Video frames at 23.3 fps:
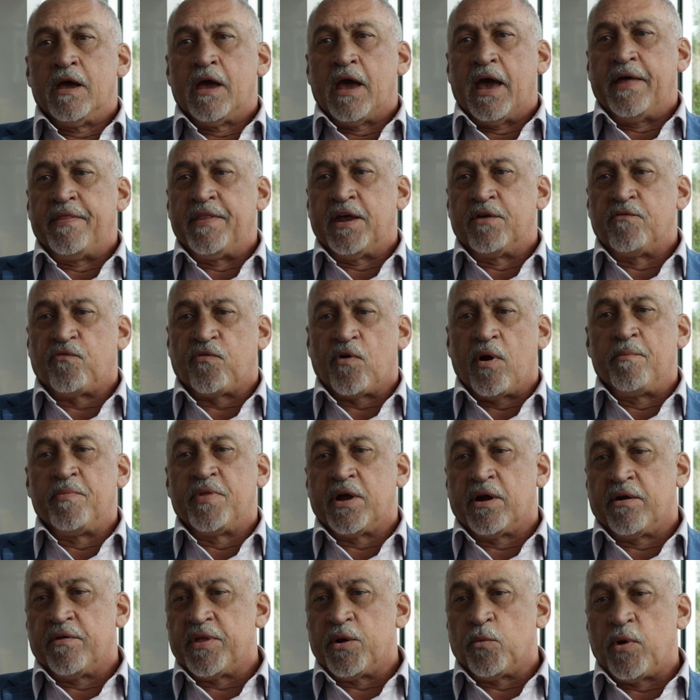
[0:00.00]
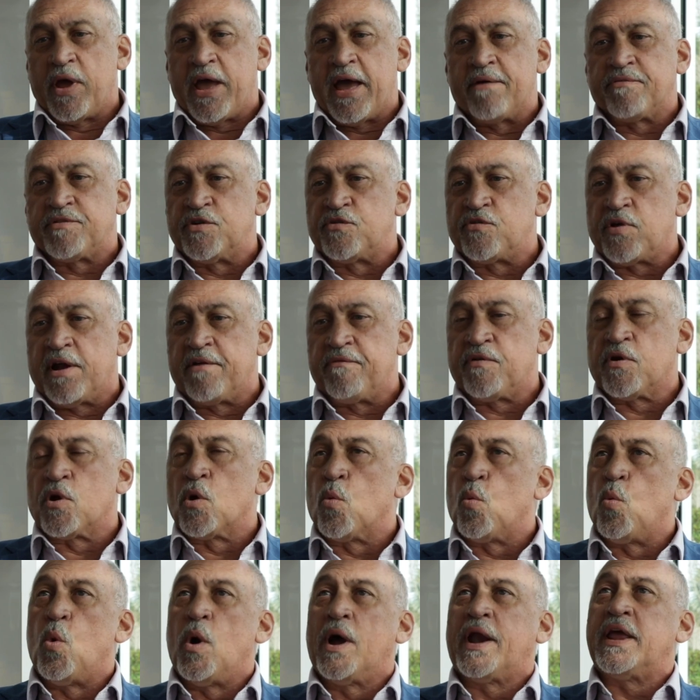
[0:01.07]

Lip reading: And then from there, then we have to try to figure